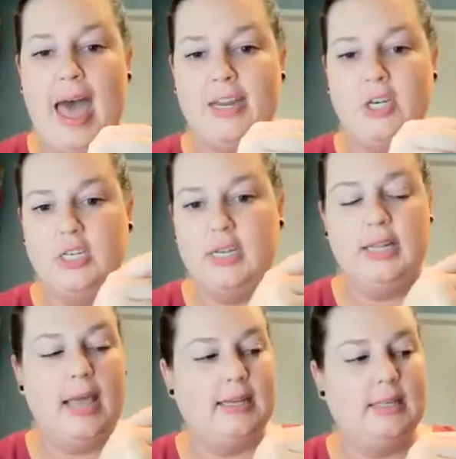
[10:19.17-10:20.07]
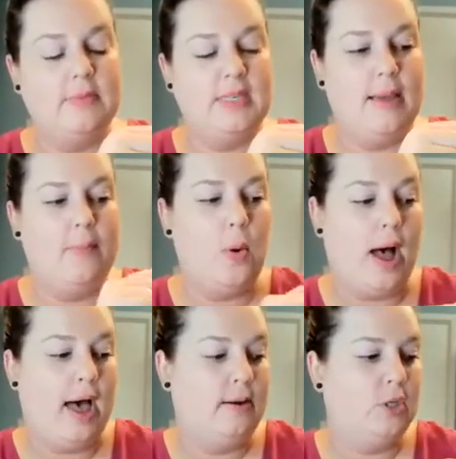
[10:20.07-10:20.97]
I just did like some sample
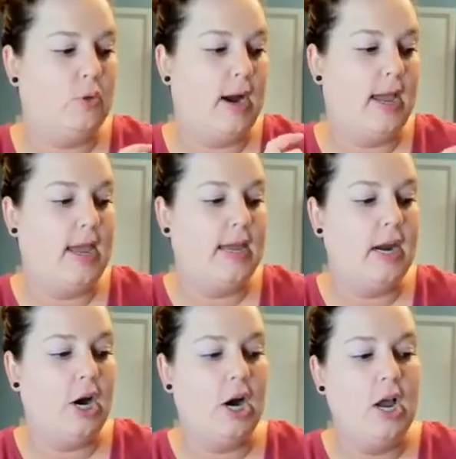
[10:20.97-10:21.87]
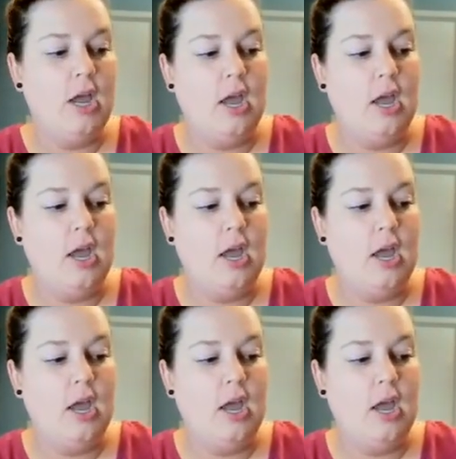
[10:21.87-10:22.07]
items right here.